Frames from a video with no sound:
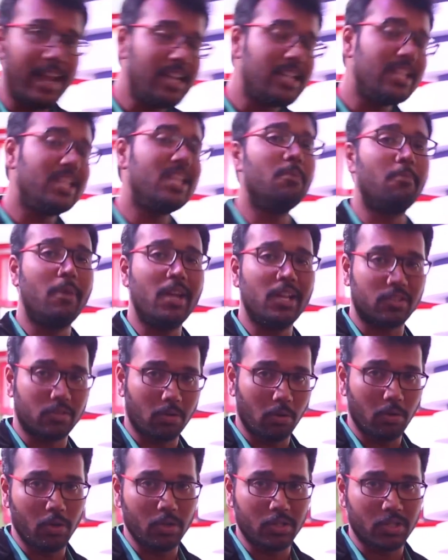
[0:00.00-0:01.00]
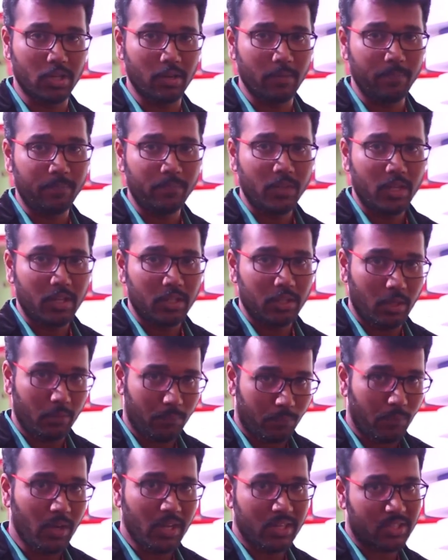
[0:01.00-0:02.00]
LTE based solution, the
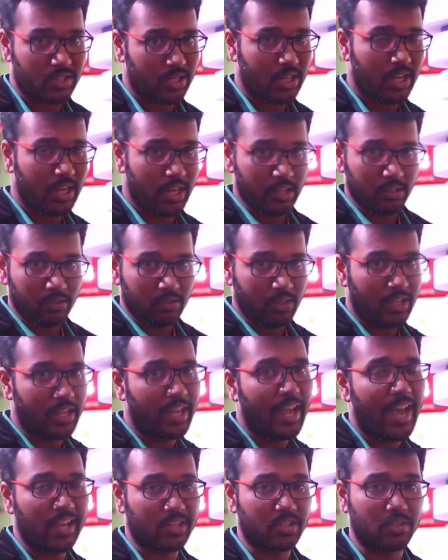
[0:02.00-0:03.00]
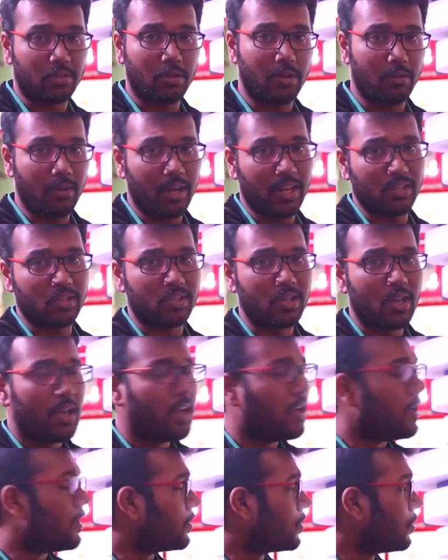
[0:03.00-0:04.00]
first in the X3 range.
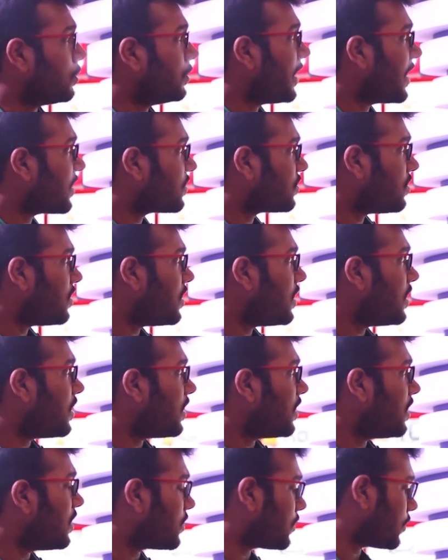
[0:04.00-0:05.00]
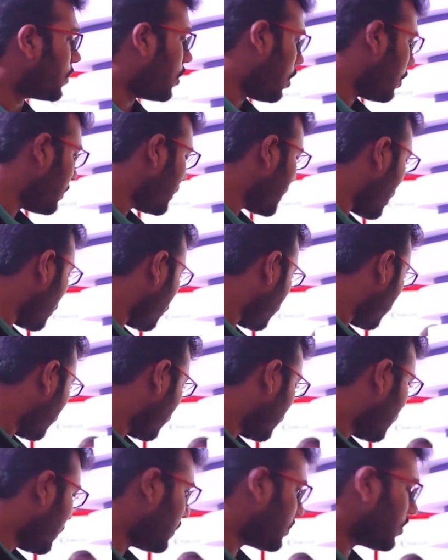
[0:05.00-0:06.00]
So the X3 is already out,
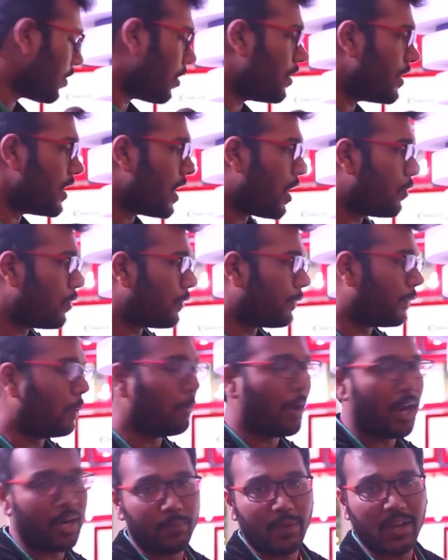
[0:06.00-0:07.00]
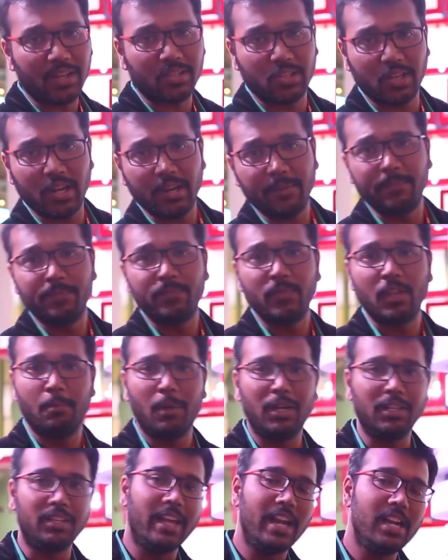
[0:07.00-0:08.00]
it's already out for manufacturing,
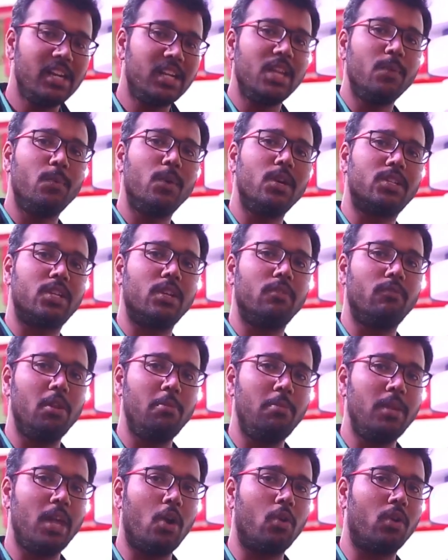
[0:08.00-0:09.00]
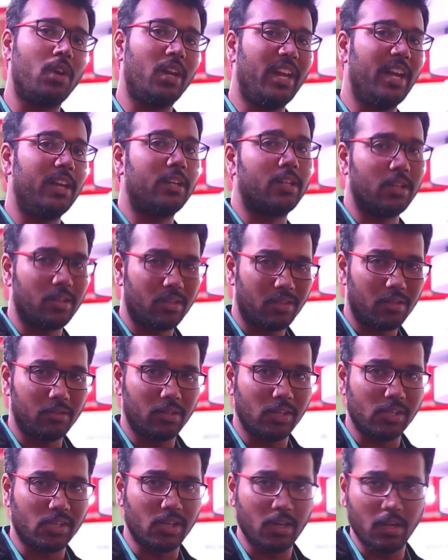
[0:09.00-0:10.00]
but the LTE version will be out later
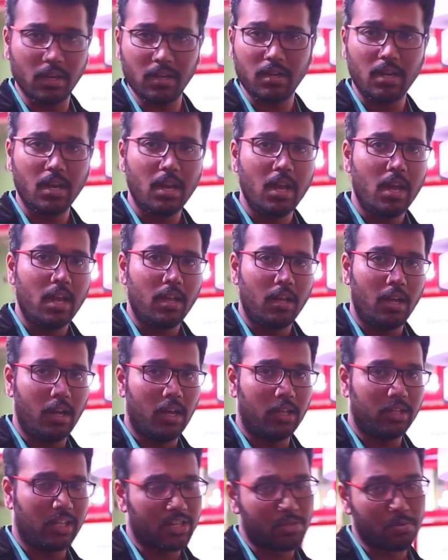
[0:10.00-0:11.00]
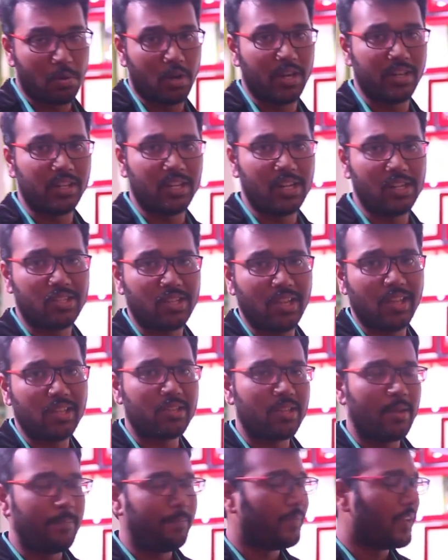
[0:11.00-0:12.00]
this year. Uh, that's what Intel
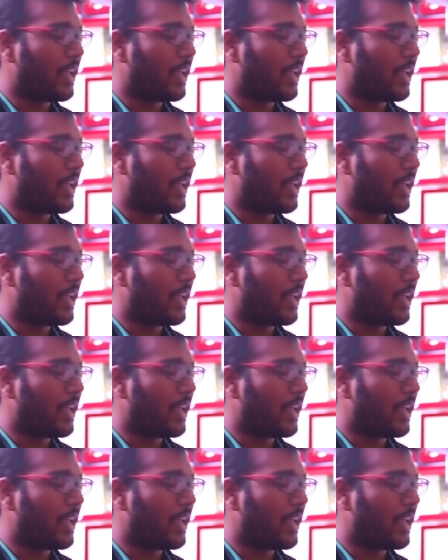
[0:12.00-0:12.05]
says.